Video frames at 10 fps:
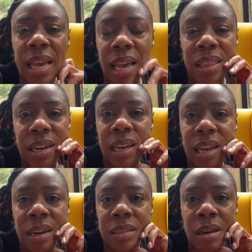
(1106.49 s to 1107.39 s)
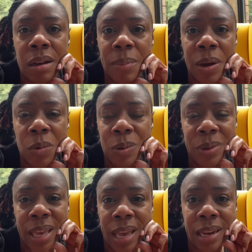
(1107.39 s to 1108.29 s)
And then I kind of talk about what
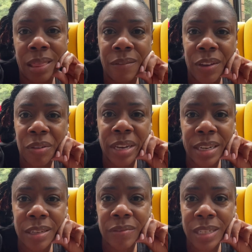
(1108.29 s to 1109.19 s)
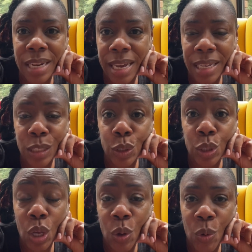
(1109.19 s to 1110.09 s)
we had at the very end of the night.
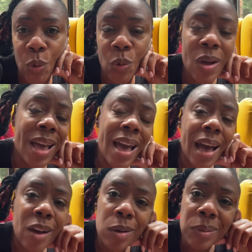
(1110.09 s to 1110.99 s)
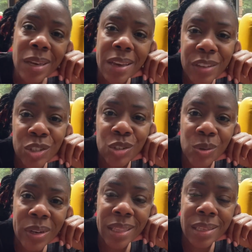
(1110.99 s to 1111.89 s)
So I hope you have
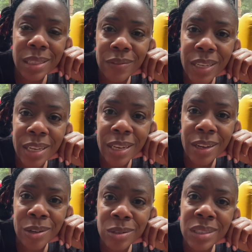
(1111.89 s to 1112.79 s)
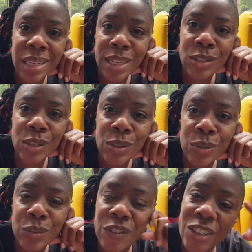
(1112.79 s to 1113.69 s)
enjoyed this video. Stay
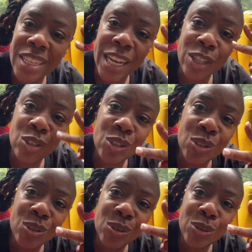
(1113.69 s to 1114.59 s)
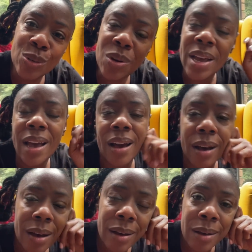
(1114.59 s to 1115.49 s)
tuned for day two.
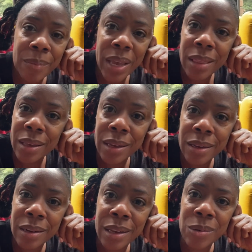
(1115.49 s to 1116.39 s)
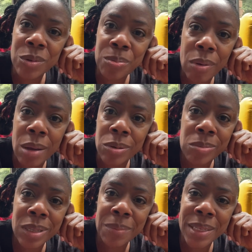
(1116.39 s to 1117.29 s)
Um, and then it will
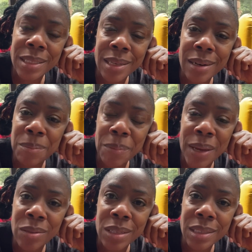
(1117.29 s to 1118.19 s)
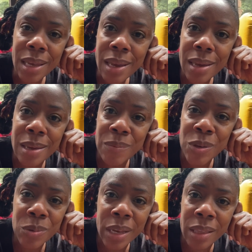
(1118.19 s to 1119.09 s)
probably be set up about the same. You
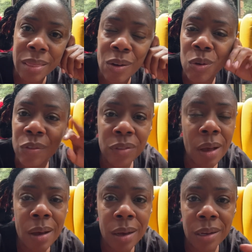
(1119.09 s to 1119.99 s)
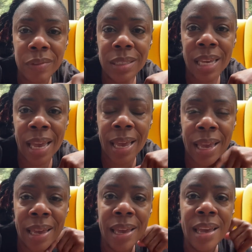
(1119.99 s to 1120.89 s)
will get the whole vlog of the
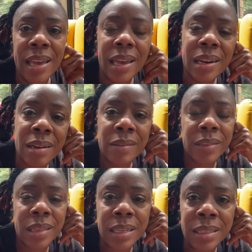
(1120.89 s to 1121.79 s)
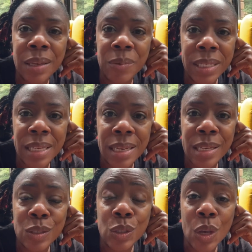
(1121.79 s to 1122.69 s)
day and all the things that we
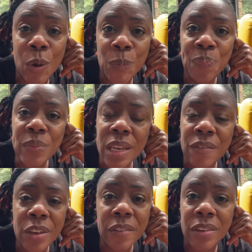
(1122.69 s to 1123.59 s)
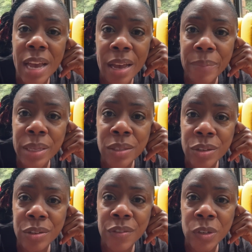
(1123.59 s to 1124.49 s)
did. So if you have not been to
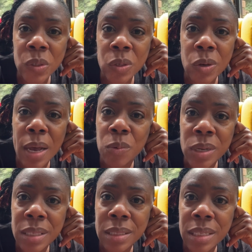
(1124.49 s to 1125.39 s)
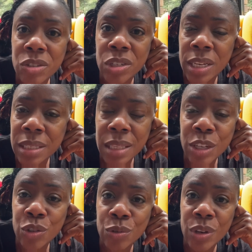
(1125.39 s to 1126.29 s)
Universal, I would suggest
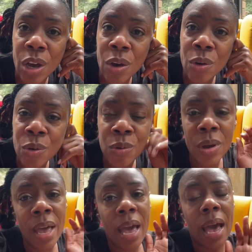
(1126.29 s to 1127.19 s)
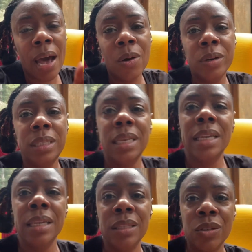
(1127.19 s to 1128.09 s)
that you go. Our
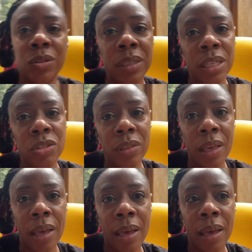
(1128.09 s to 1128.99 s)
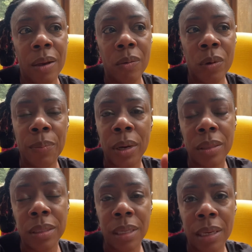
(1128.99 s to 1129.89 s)
tickets are such that we bought
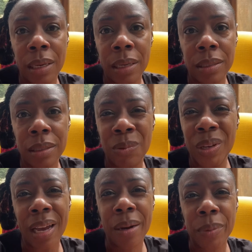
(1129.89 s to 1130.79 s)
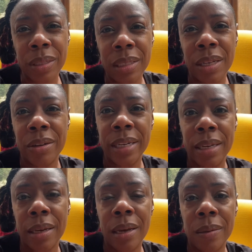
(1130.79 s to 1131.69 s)
the tickets and we got a
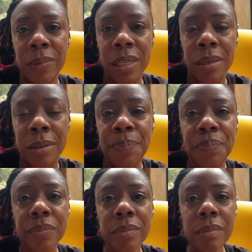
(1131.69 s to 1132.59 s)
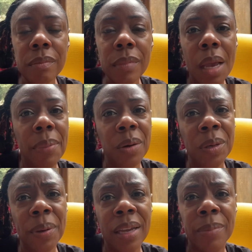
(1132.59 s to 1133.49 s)
military um, deal, but we
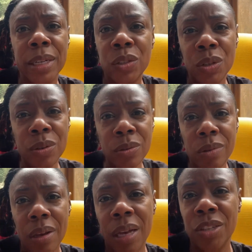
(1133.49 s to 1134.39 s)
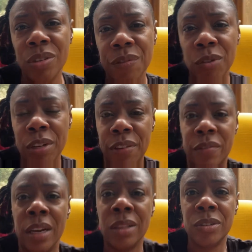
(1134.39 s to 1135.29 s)
paid about
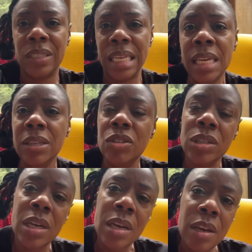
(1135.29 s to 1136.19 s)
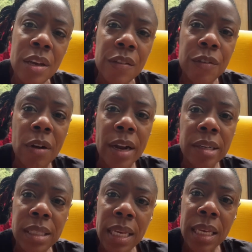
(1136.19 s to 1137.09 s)
$245 each for our
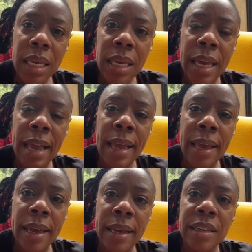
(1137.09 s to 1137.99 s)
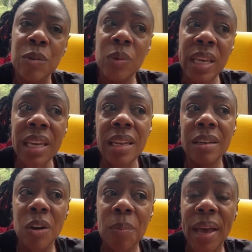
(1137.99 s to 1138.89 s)
ticket and we can
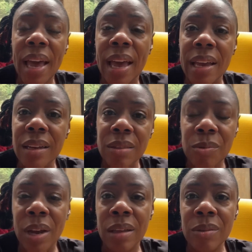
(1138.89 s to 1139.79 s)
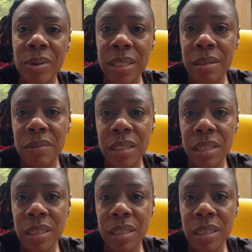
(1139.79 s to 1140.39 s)
go back throughout the rest of this